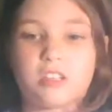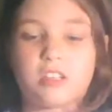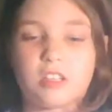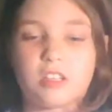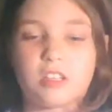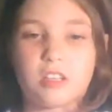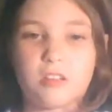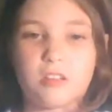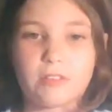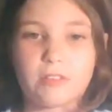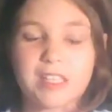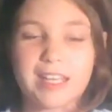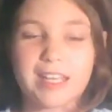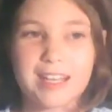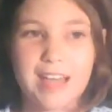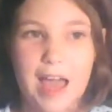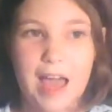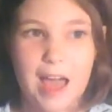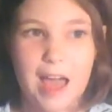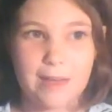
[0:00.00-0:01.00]
It was
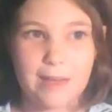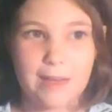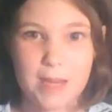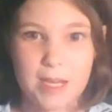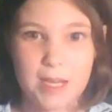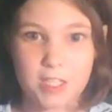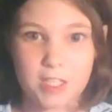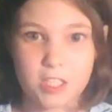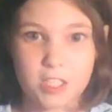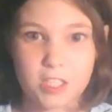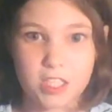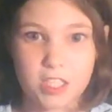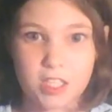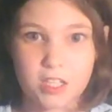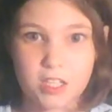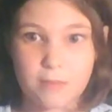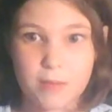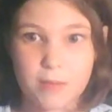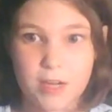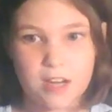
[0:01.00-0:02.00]
like a
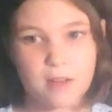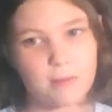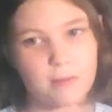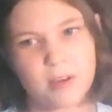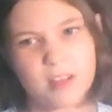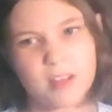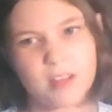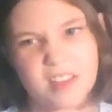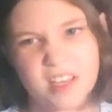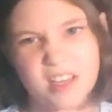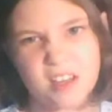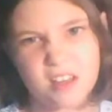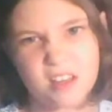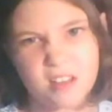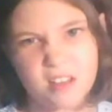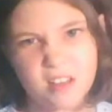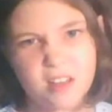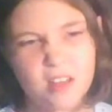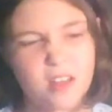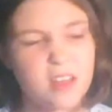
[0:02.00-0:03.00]
mansion, but not really.
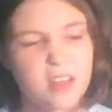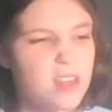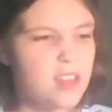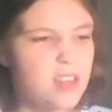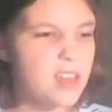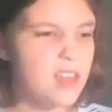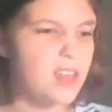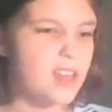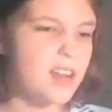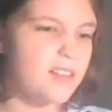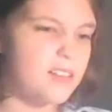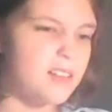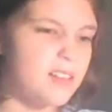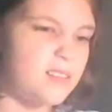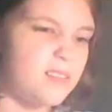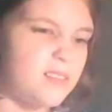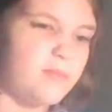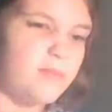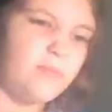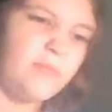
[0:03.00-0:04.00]
And
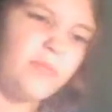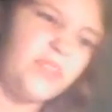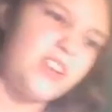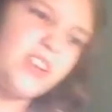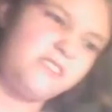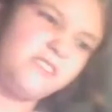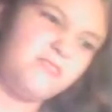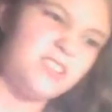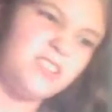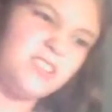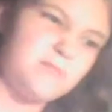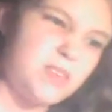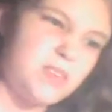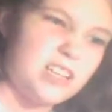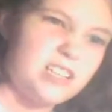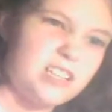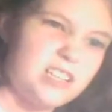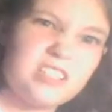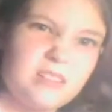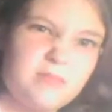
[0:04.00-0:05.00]
I thought it was a
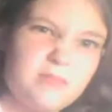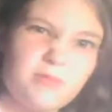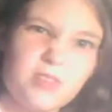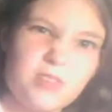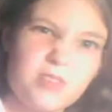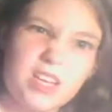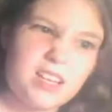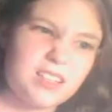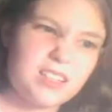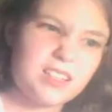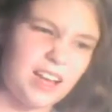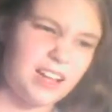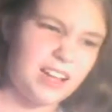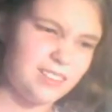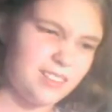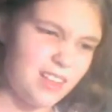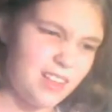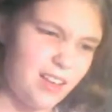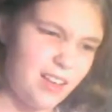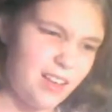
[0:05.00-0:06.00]
mansion because I
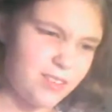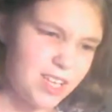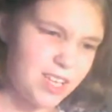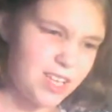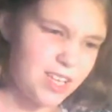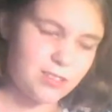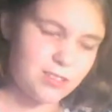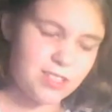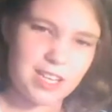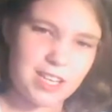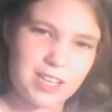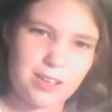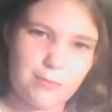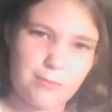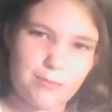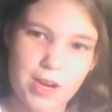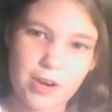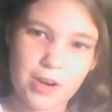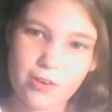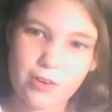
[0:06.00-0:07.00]
loved it. It was like a
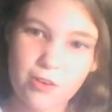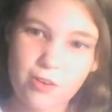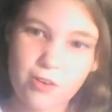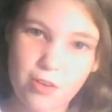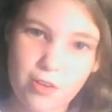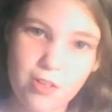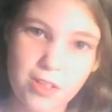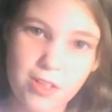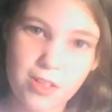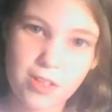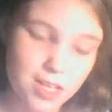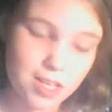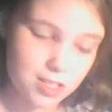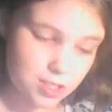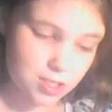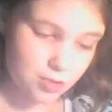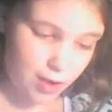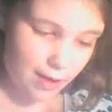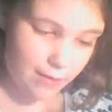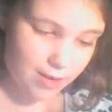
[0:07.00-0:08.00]
miracle
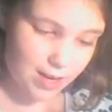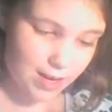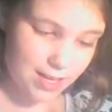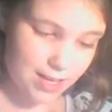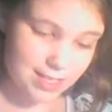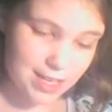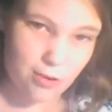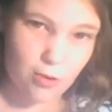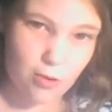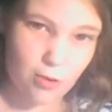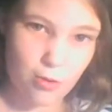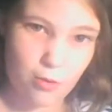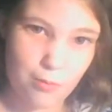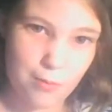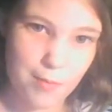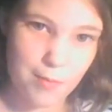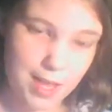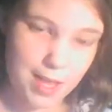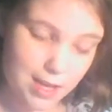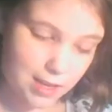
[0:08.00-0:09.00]
to have it as a
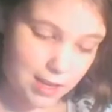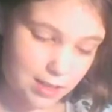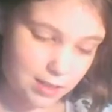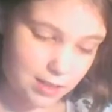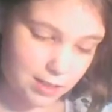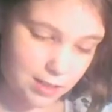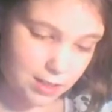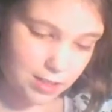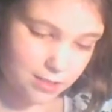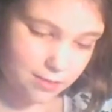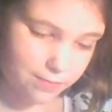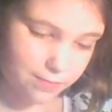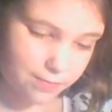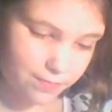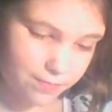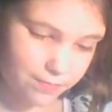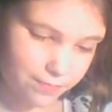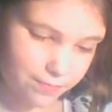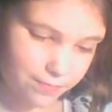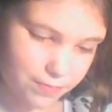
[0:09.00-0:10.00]
home, and
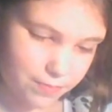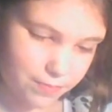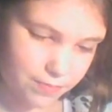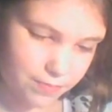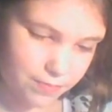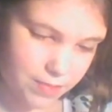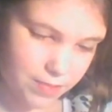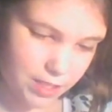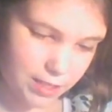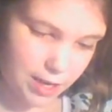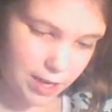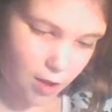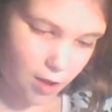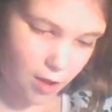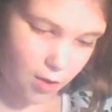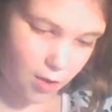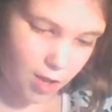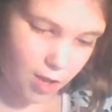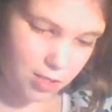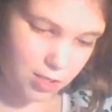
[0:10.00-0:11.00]
then that
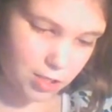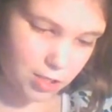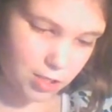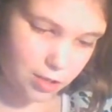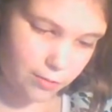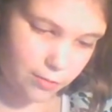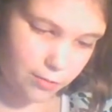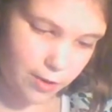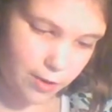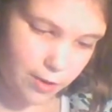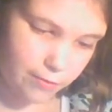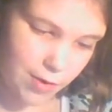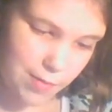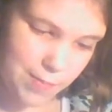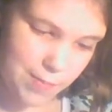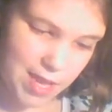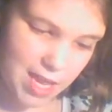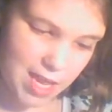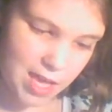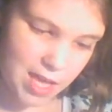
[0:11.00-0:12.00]
all got taken away from
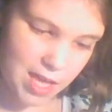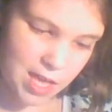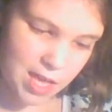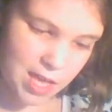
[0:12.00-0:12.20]
me.